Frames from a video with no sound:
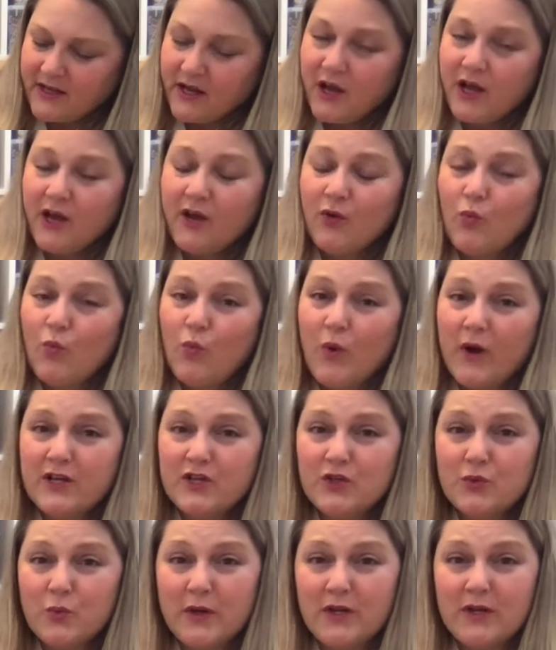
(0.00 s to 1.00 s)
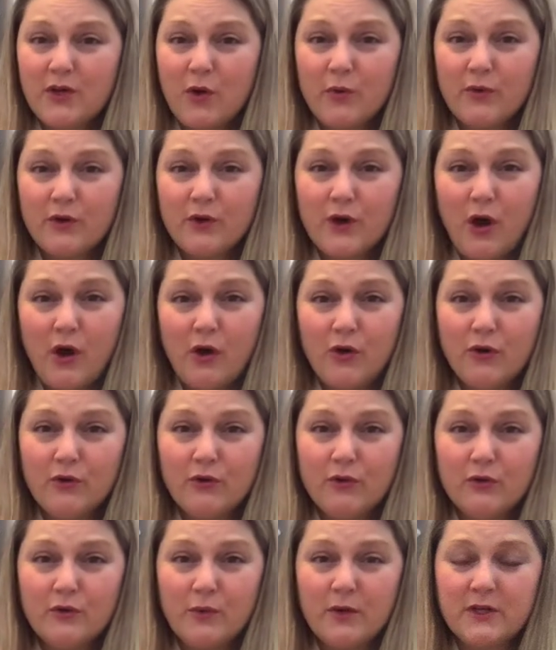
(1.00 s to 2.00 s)
Once we know the
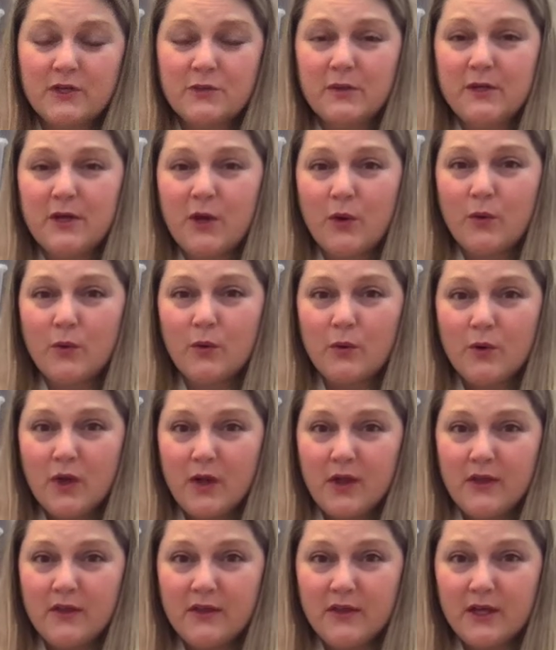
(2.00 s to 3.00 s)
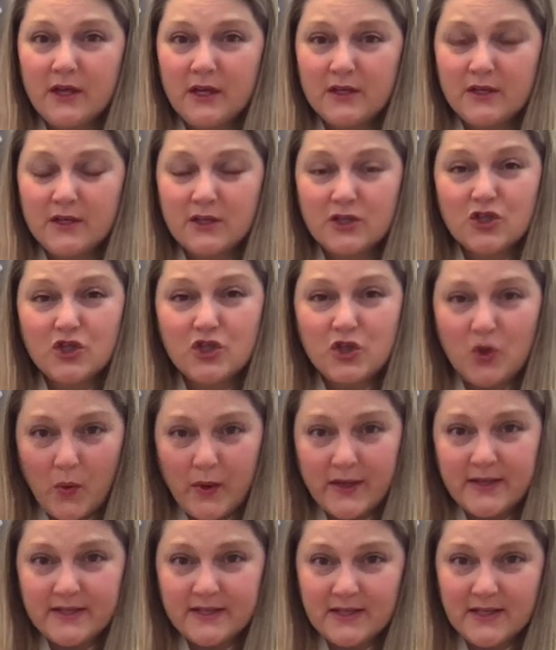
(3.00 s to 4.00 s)
code, once we know the
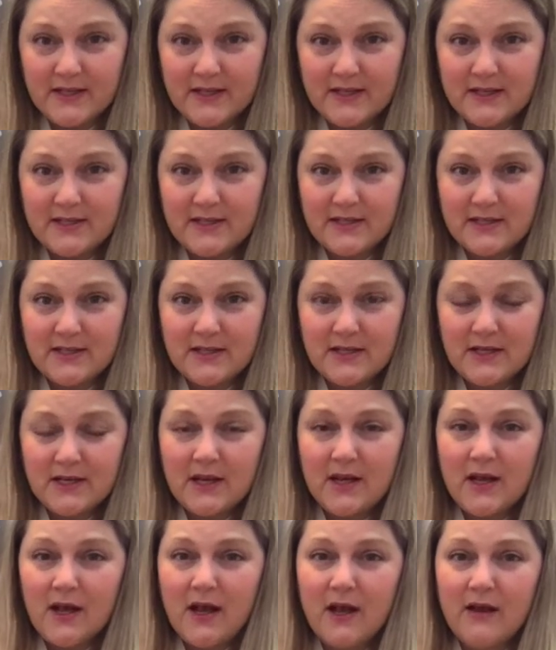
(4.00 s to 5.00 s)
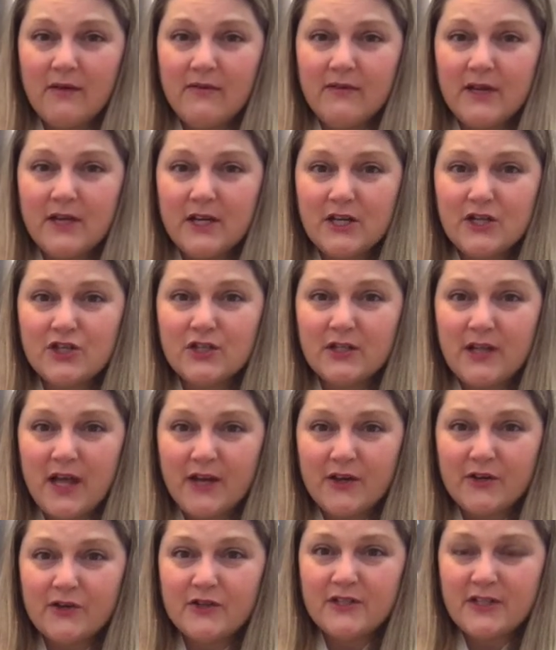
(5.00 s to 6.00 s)
choices of each
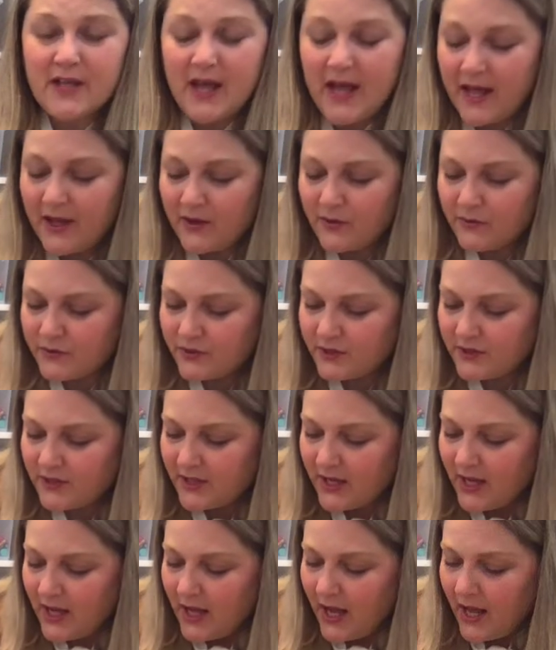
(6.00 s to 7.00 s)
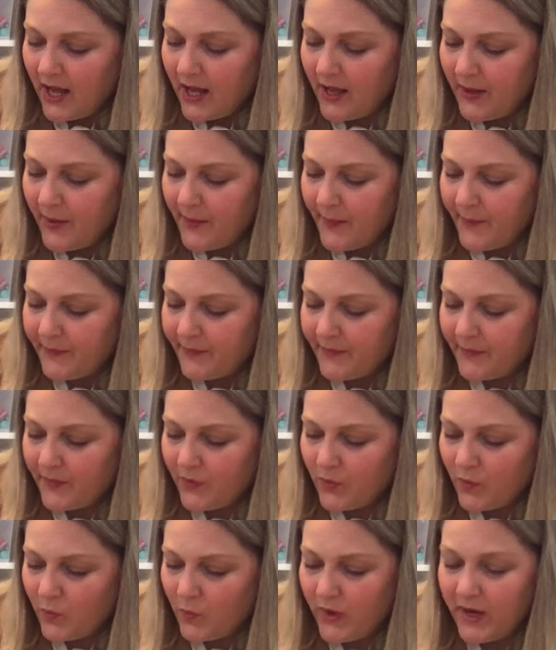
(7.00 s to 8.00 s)
letter's sounds,
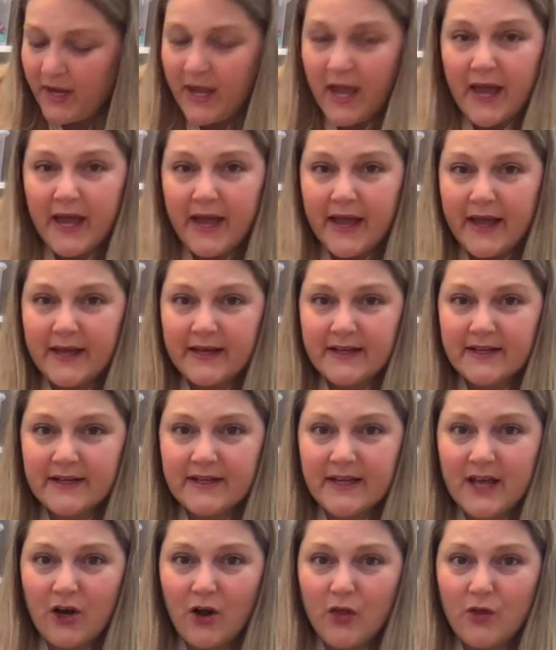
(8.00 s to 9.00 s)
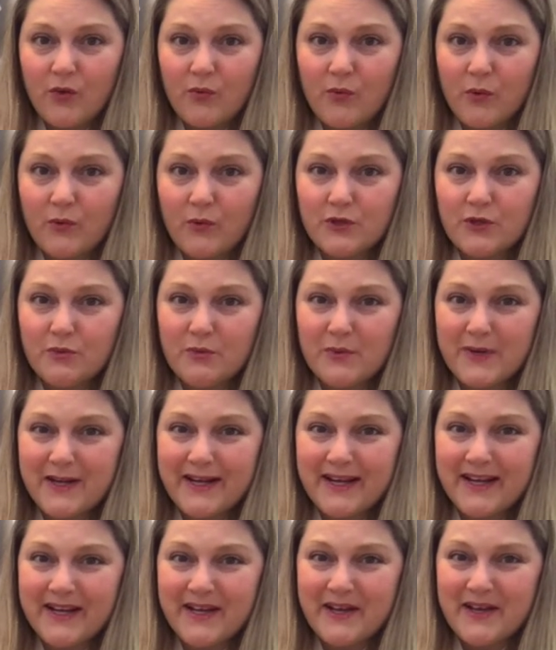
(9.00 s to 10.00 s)
we can get on the road to
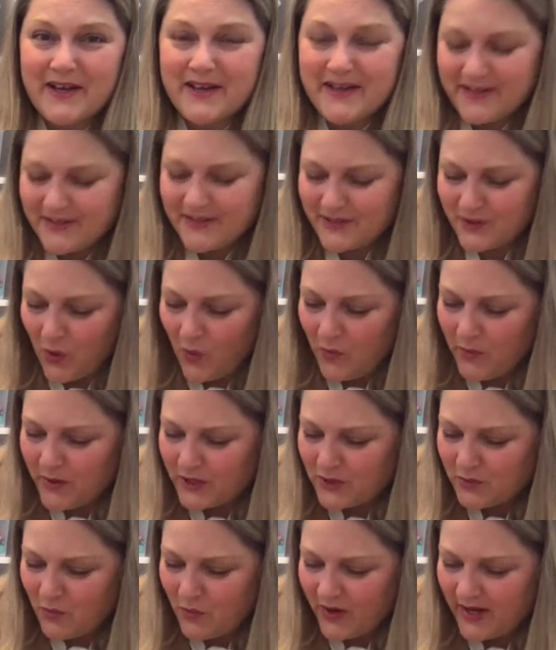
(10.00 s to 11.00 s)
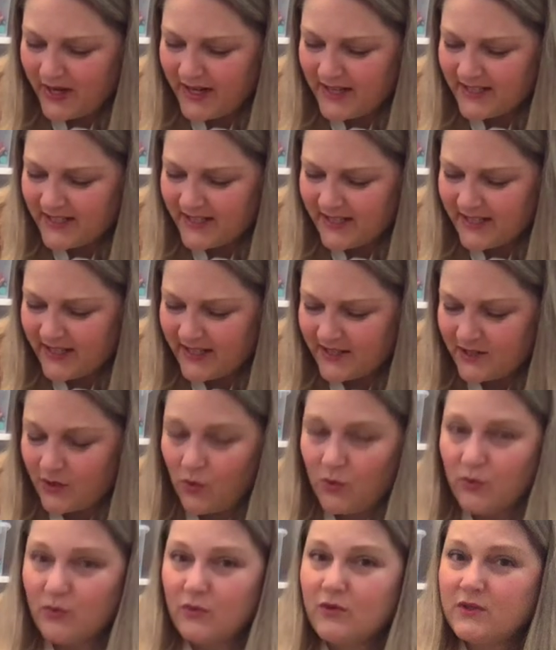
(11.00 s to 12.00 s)
reading so much more easily.
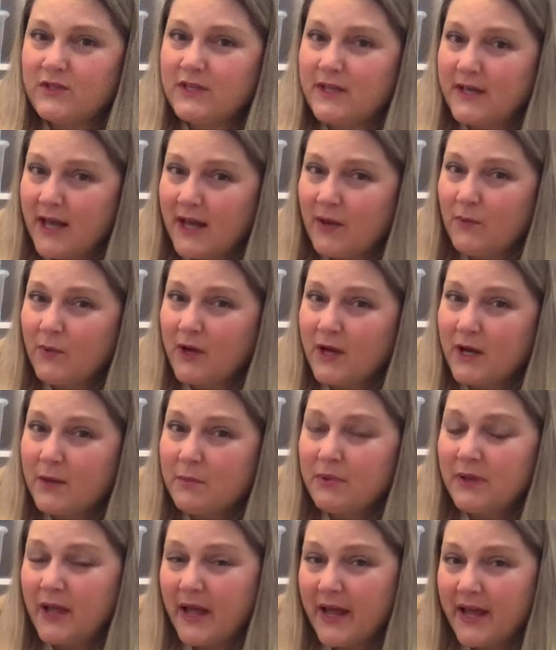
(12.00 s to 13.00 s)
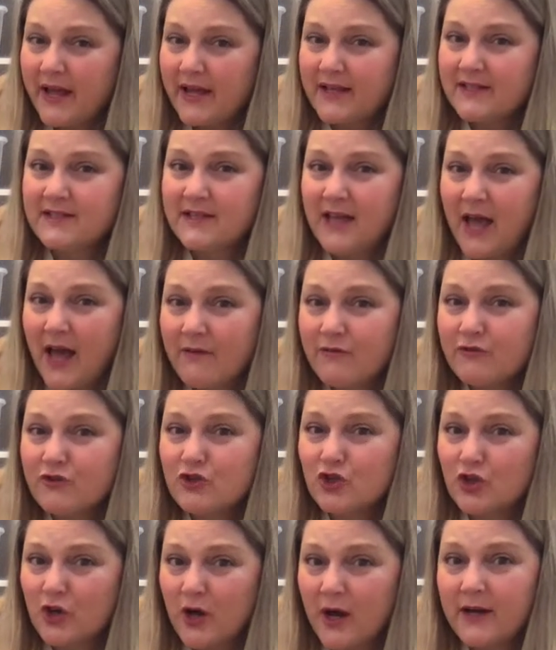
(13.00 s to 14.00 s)
So today we're going to play a
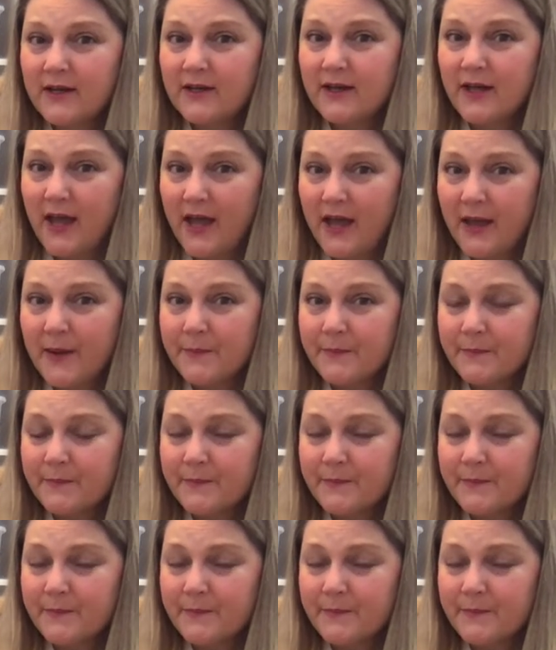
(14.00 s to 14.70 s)
scavenger hunt game.